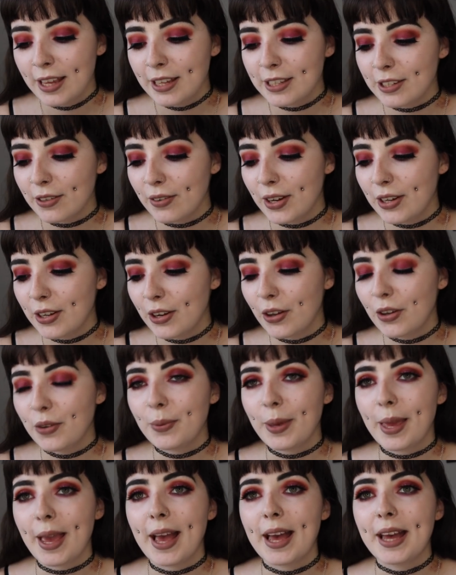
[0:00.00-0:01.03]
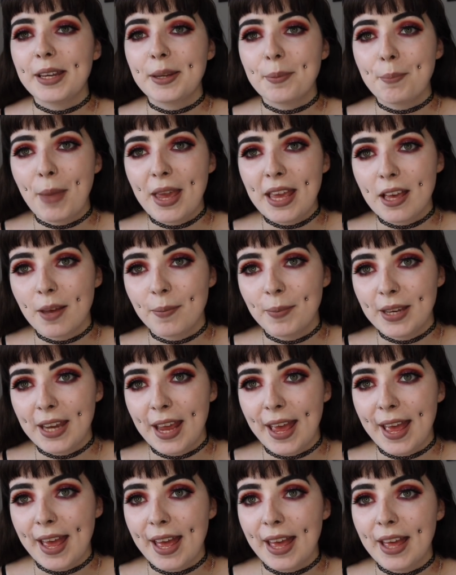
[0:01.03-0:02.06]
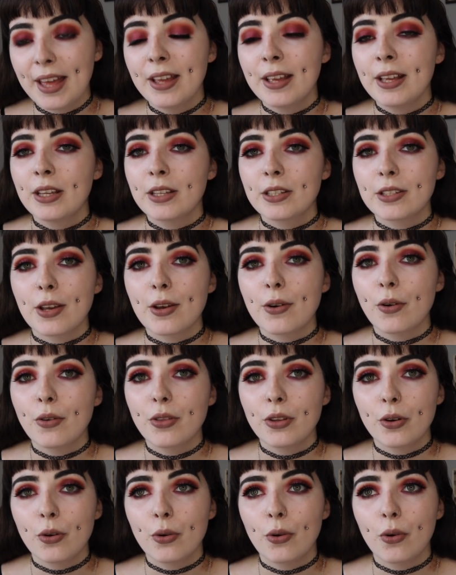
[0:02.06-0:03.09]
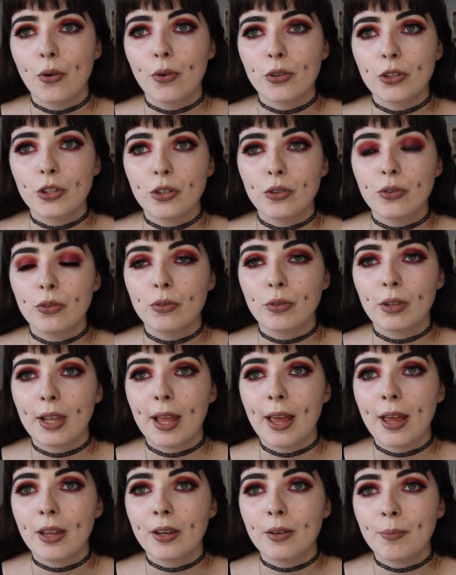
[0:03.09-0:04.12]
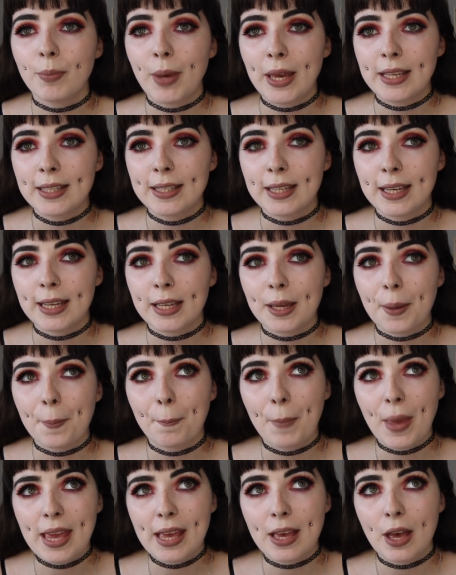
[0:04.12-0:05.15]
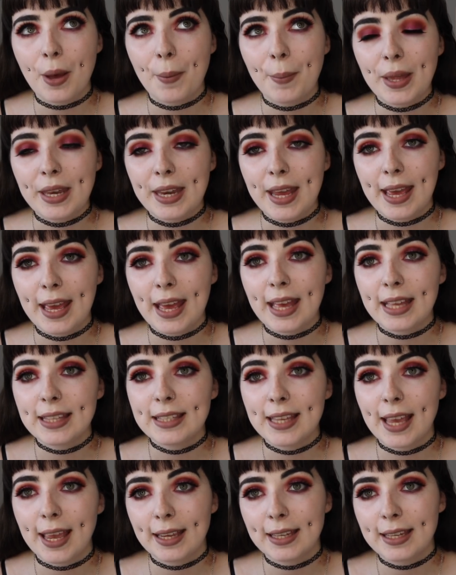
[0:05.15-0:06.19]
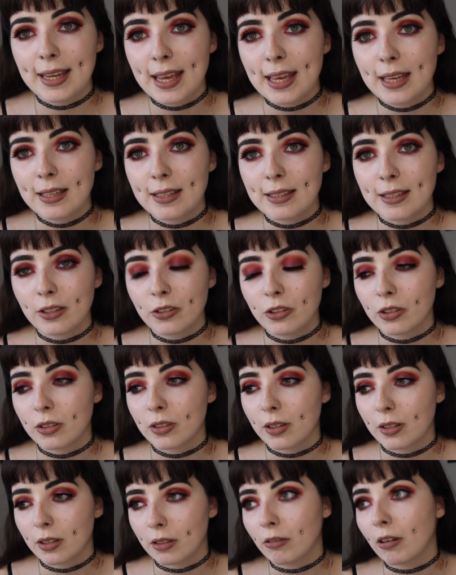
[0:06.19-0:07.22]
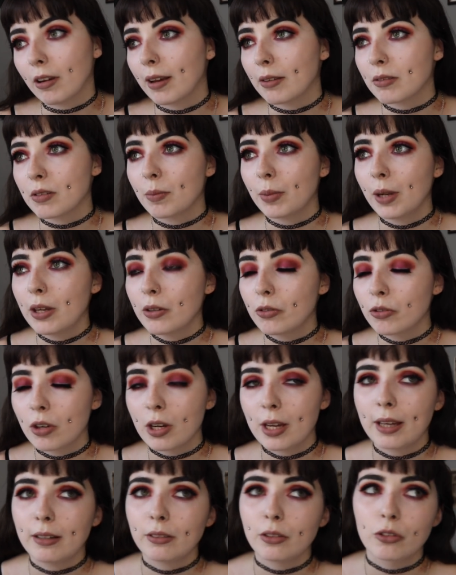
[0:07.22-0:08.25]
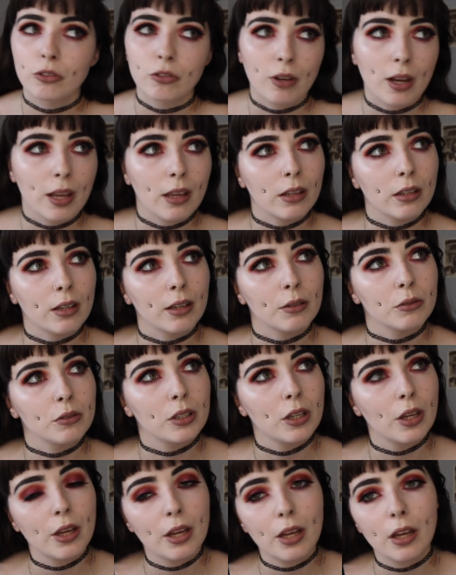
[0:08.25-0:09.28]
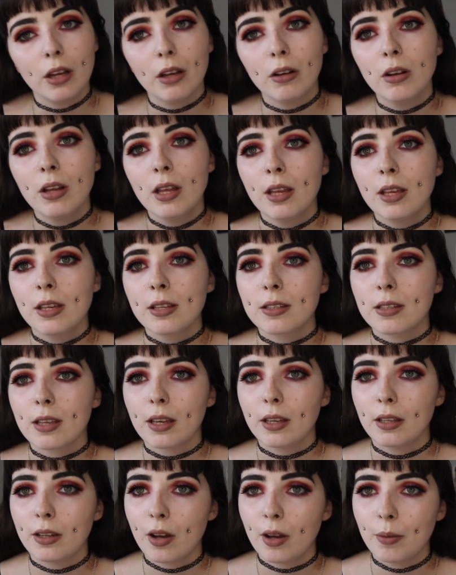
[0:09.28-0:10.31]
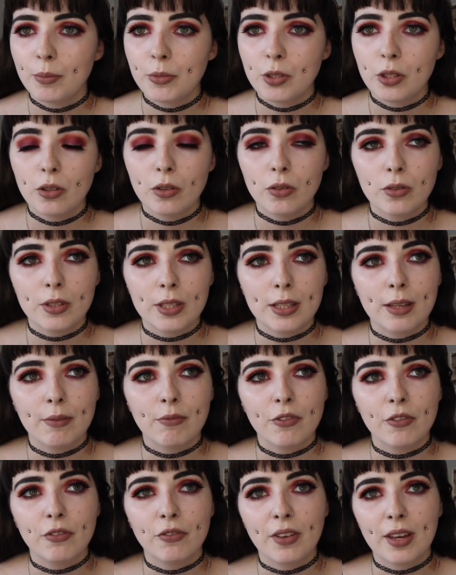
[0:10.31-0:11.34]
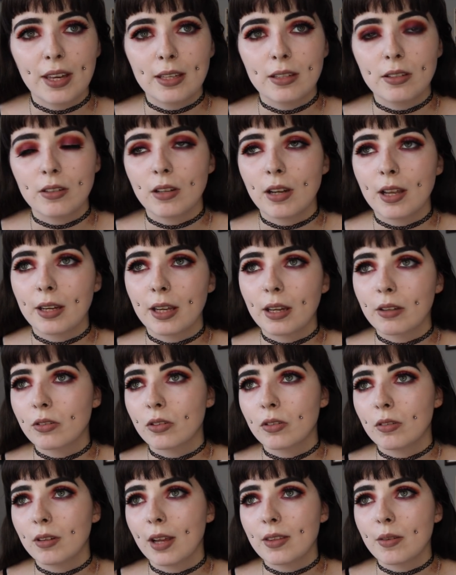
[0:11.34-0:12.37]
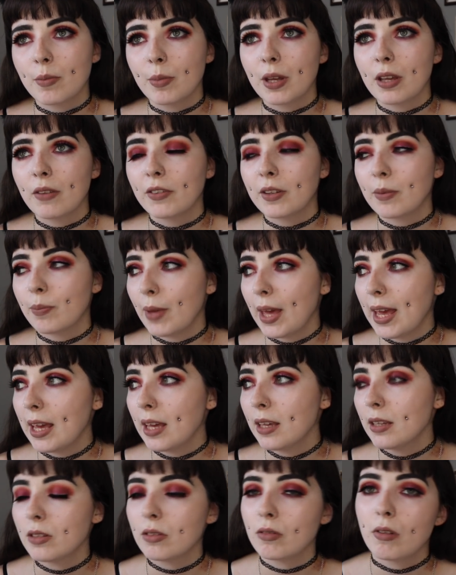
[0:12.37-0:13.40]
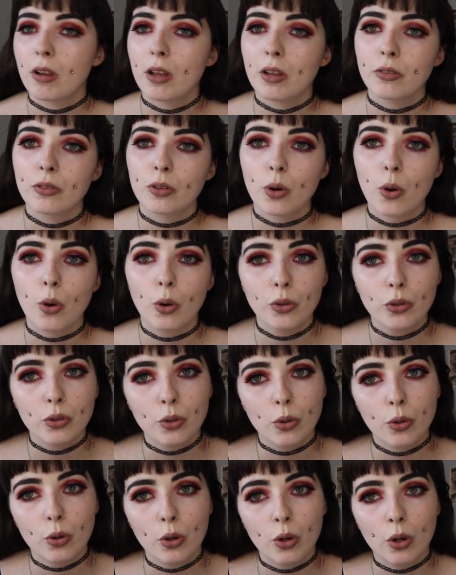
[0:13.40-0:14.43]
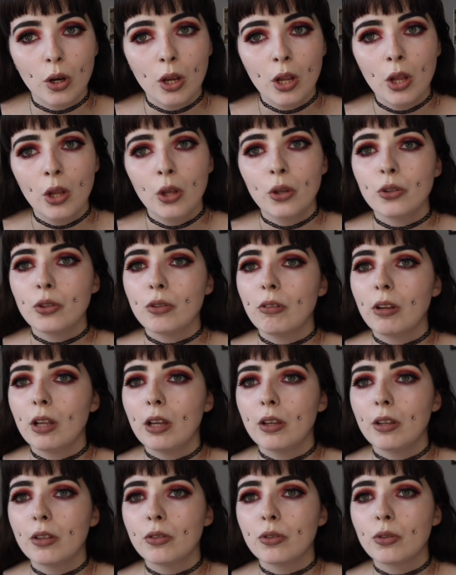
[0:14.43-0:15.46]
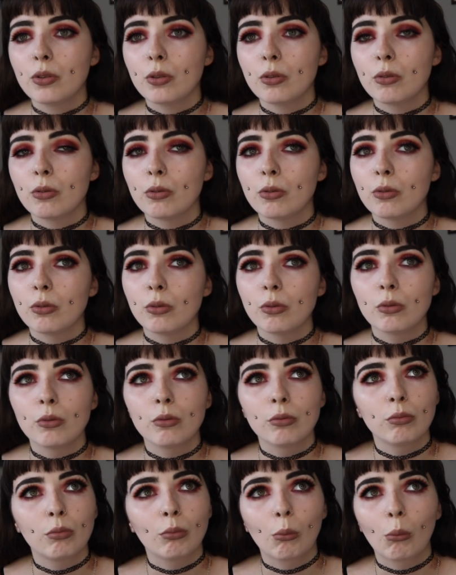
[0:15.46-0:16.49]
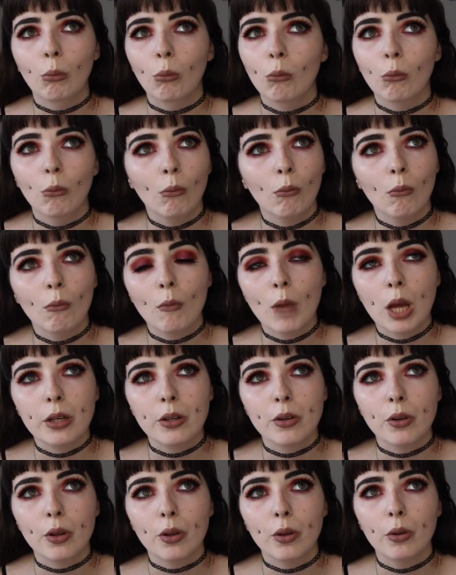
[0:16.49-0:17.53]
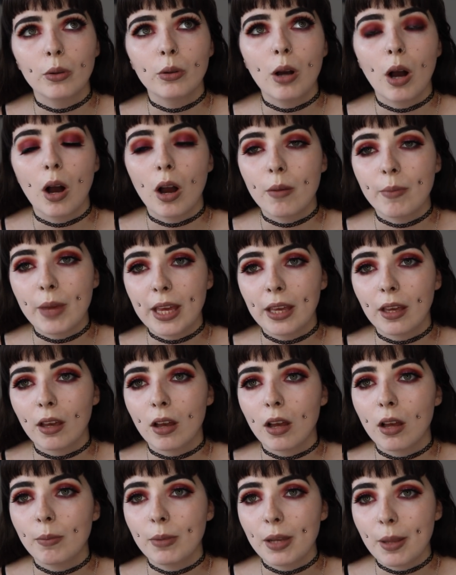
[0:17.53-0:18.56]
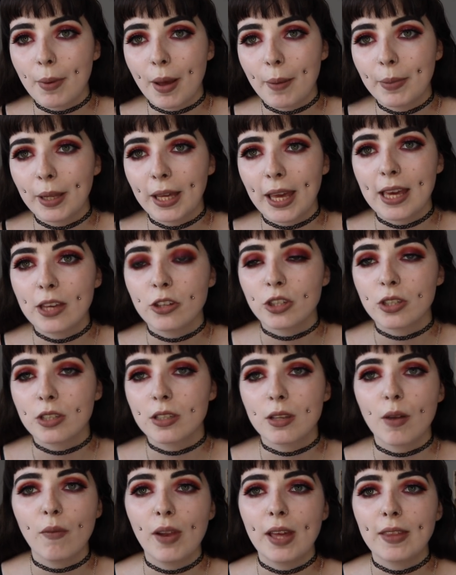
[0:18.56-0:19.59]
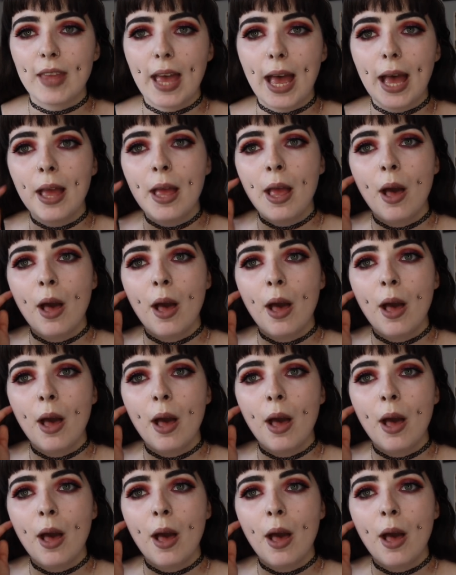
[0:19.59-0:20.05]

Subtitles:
So I know we had makeup and hair. So on the course you learn basic makeup and hair techniques, such as, I don't know, how to blow dry, how to straighten, how to curl, certain updos, and then for face you learn how to do like the perfect base, you learn to contour, you learn to, I don't know, eye makeup, lip application, stuff like that.